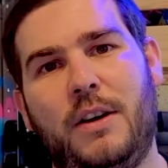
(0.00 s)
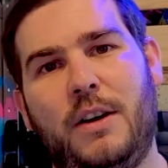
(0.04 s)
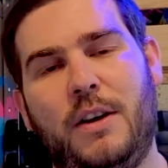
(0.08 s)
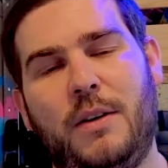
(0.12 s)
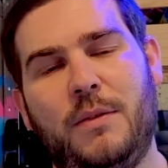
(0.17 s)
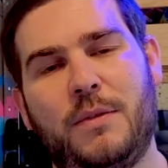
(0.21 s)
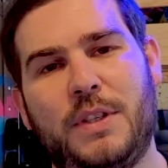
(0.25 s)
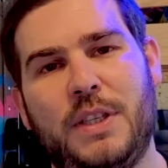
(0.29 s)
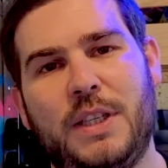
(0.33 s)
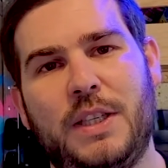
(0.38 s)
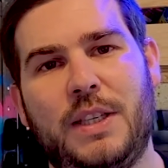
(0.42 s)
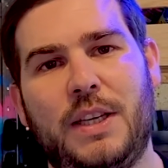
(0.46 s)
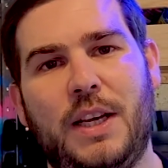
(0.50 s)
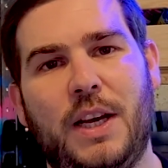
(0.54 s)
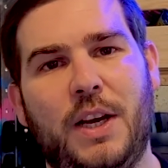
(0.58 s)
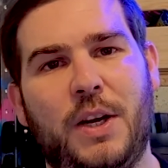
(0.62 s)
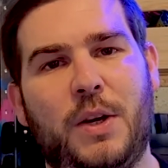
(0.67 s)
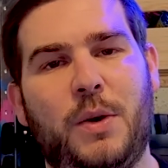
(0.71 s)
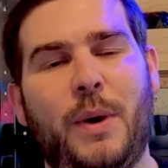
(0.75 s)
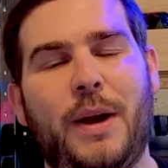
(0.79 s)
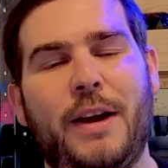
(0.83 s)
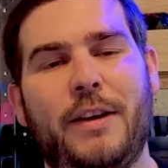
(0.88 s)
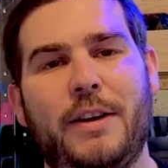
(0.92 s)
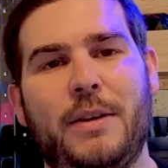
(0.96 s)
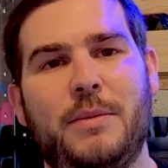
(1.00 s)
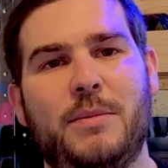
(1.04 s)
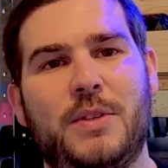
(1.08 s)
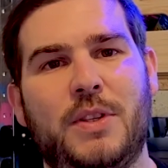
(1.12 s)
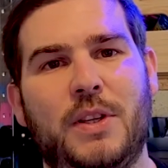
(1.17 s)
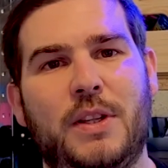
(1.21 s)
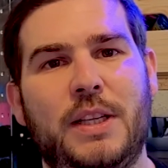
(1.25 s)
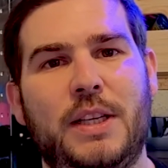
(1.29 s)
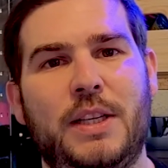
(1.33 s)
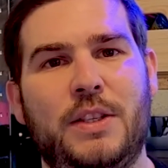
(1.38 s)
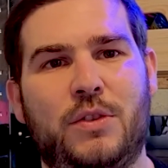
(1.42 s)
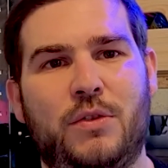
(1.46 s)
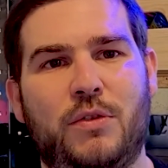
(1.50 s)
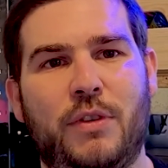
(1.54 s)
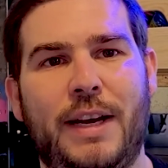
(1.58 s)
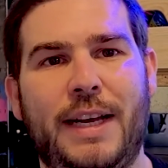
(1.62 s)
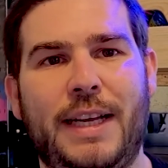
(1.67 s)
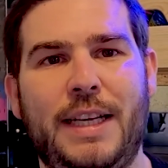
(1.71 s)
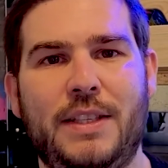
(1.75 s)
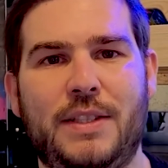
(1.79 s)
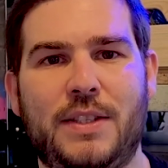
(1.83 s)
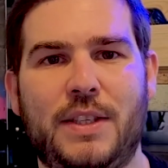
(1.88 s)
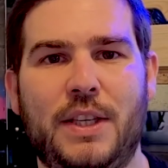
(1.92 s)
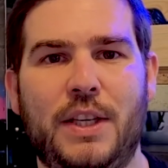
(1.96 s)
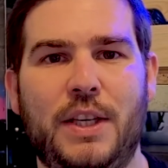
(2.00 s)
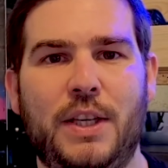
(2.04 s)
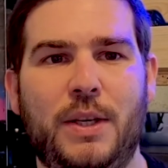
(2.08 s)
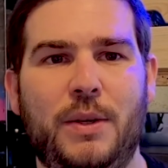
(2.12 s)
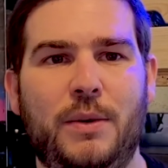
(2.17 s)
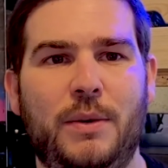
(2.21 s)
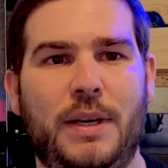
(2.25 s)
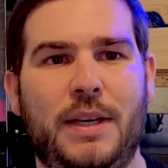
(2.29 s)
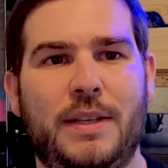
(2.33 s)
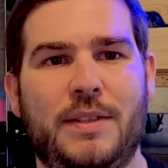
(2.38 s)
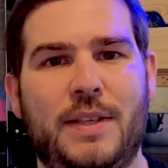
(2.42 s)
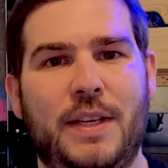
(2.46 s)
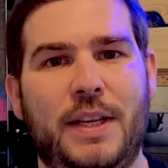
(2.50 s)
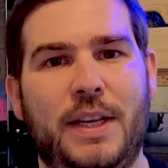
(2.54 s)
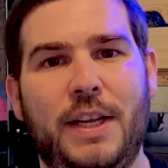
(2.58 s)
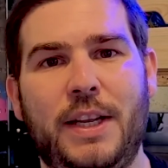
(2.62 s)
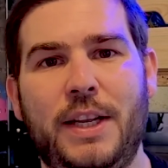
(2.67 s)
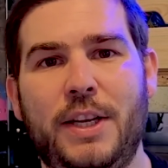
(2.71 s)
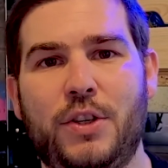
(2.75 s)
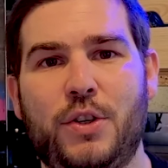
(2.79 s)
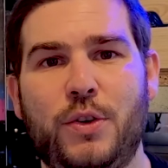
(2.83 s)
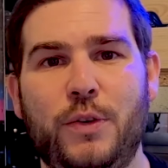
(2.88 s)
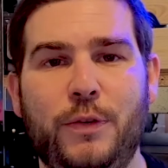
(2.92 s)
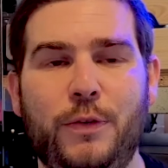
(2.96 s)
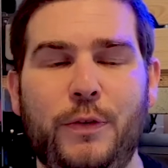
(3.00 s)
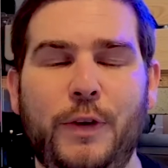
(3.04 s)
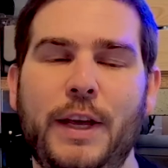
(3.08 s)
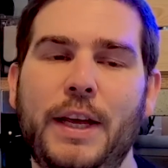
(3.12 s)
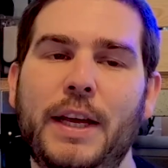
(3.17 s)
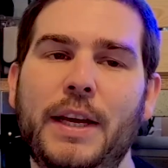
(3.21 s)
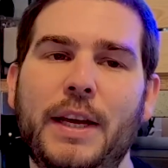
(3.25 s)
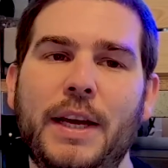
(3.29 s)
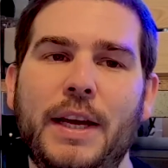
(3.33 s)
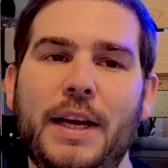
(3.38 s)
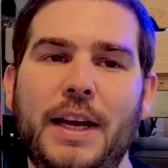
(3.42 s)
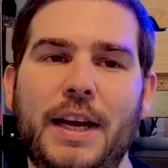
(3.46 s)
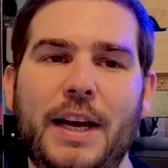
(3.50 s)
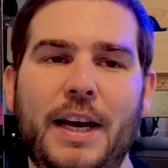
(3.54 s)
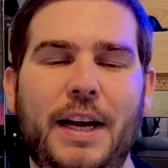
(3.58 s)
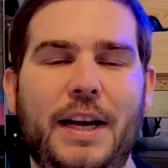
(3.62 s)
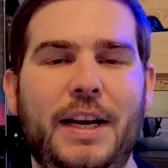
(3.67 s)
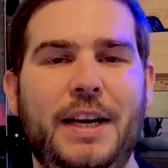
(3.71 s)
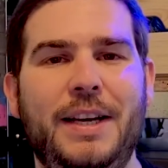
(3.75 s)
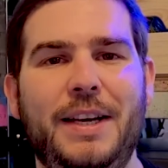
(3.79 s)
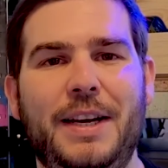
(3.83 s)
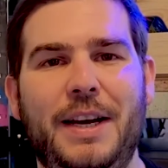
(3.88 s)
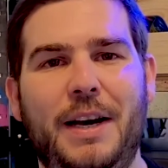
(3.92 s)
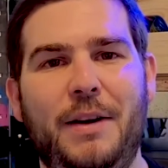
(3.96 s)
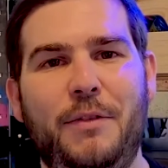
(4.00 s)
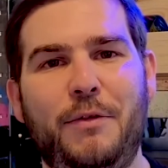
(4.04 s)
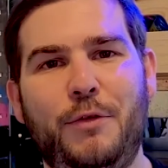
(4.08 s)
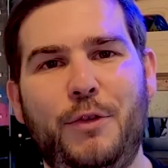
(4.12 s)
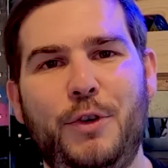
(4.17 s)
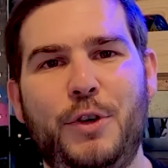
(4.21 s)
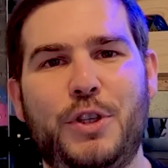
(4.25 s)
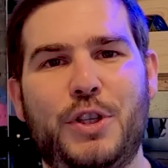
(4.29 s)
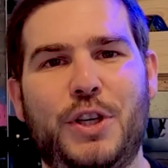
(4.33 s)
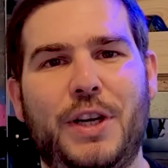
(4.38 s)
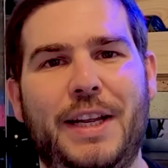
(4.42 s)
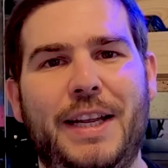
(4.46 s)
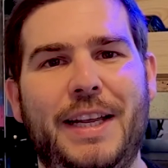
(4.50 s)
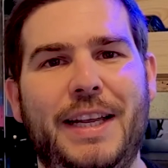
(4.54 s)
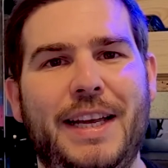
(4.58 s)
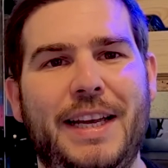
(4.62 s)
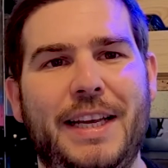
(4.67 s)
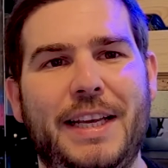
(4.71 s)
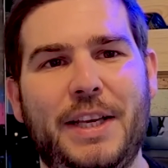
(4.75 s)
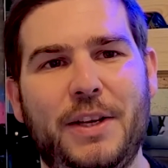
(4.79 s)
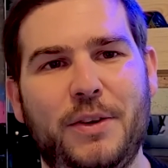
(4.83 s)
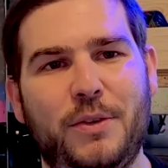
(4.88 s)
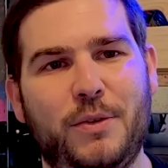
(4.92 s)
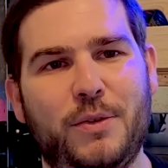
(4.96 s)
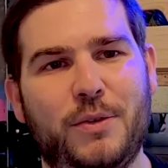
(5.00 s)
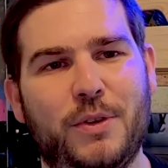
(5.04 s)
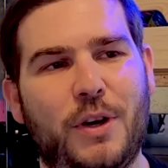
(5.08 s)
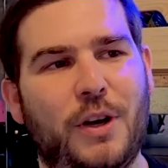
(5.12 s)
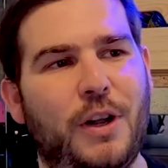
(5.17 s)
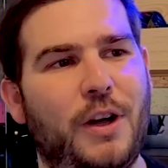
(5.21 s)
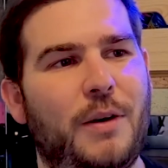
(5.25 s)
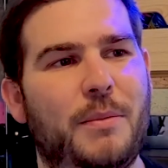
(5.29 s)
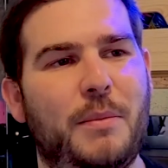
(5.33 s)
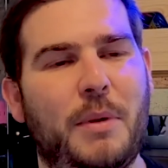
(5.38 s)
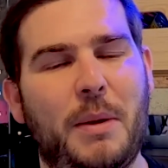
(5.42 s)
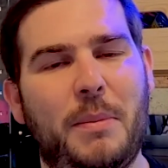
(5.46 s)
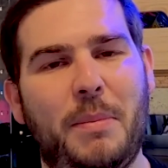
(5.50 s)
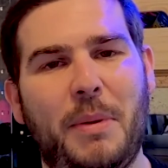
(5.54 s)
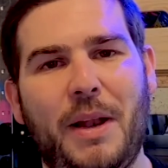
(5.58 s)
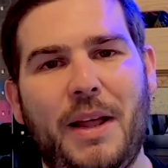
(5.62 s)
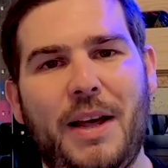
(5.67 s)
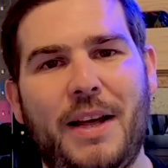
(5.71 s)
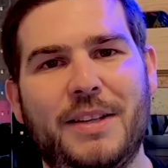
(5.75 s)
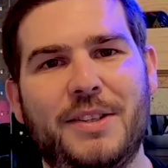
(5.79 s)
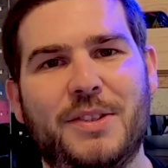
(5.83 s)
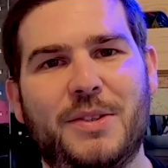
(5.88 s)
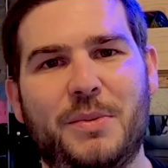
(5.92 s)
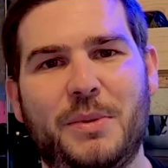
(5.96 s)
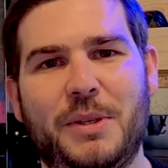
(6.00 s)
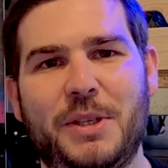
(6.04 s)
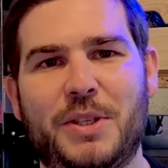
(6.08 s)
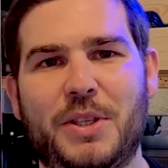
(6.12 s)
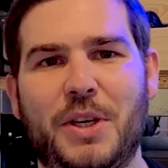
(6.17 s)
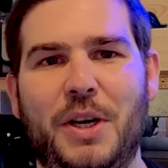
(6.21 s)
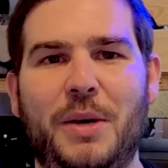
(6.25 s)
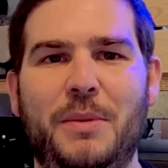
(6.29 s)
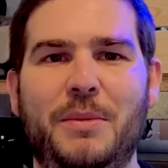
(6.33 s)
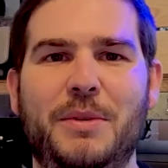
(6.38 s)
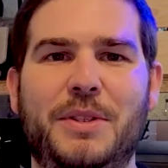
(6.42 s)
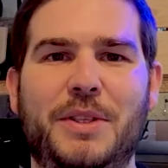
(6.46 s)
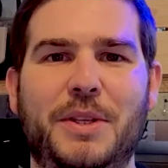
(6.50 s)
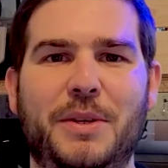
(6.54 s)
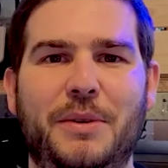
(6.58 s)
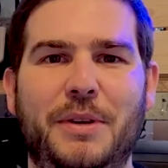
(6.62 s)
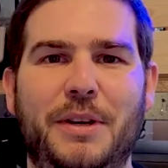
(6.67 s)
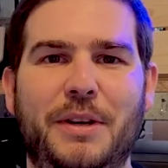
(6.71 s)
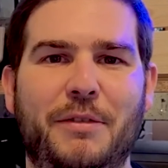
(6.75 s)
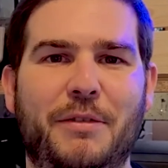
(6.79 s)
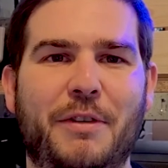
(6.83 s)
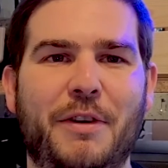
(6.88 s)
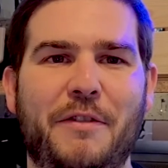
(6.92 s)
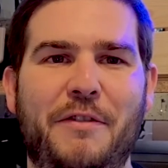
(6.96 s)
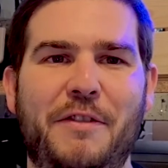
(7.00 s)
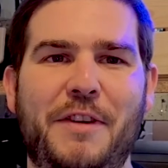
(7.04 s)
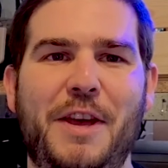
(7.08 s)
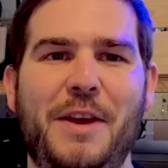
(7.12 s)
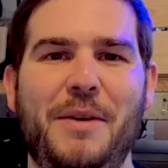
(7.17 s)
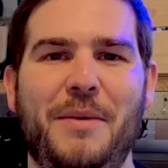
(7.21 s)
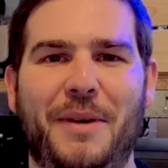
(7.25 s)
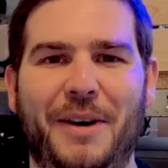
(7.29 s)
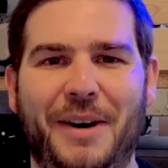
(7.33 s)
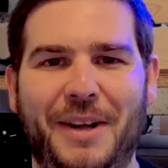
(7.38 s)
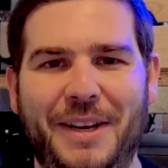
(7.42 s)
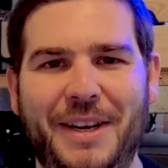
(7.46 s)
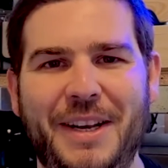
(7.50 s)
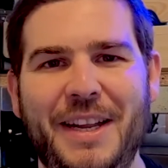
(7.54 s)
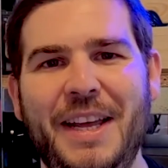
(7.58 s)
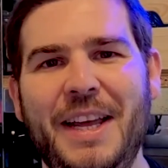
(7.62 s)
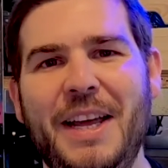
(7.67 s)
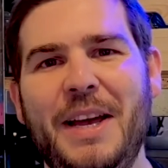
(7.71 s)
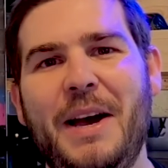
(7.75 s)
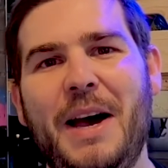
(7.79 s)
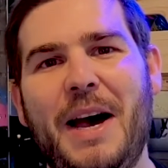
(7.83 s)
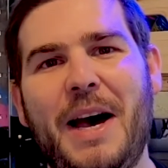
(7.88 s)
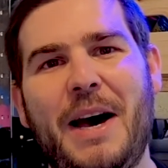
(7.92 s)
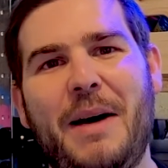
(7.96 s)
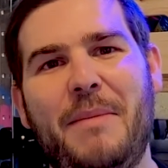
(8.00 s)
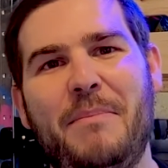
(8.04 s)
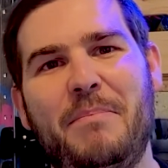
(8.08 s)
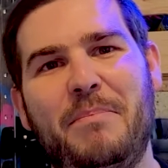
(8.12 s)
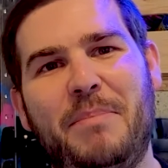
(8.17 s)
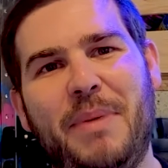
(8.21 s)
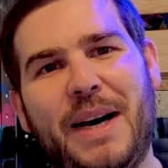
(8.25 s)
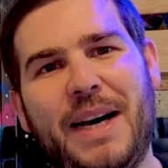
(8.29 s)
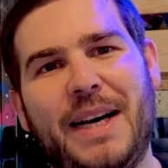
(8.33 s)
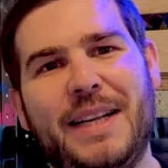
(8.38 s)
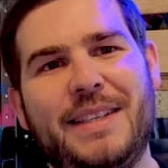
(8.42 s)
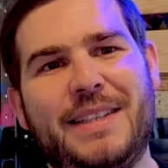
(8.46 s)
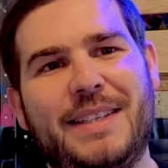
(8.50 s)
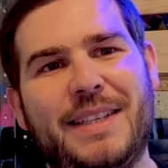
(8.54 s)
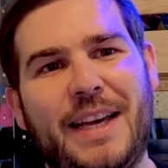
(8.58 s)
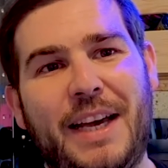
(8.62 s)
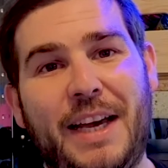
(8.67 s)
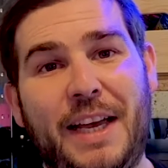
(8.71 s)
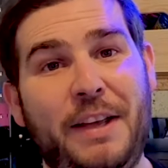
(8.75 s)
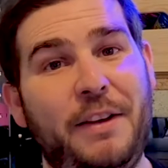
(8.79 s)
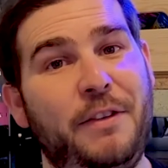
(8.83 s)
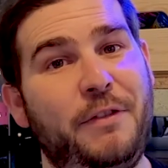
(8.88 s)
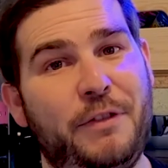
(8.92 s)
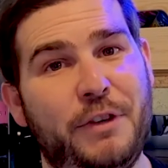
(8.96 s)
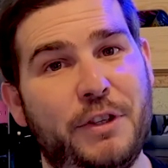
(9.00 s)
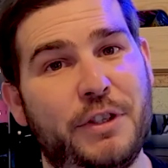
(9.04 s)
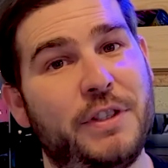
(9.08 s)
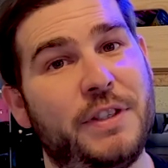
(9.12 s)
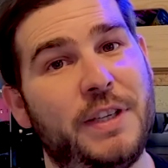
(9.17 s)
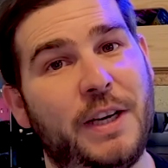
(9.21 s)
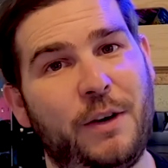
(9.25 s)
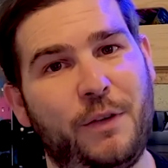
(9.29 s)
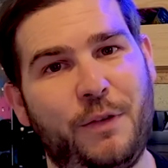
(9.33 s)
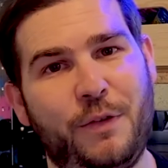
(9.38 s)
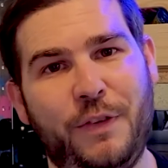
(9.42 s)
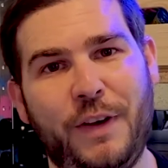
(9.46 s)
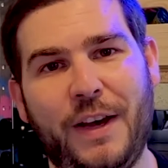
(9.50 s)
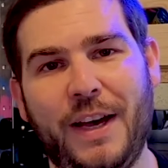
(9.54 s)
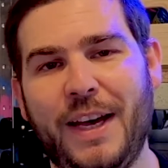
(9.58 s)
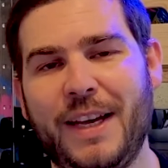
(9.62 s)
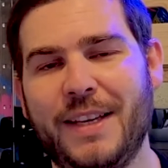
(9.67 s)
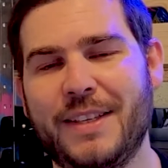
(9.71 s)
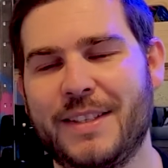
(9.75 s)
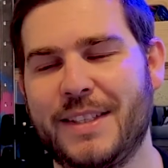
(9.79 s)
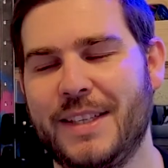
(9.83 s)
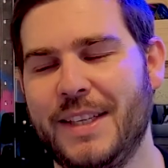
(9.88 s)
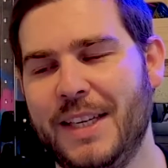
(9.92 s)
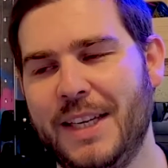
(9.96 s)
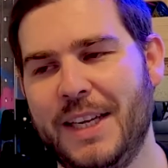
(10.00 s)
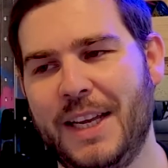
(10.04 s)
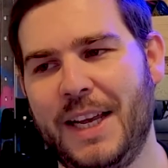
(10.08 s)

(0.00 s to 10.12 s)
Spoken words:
obviously aquarium salt is great as an initial thing. Unfortunately, it killed a lot of my plants, which I was doing a review on, but fish's health first.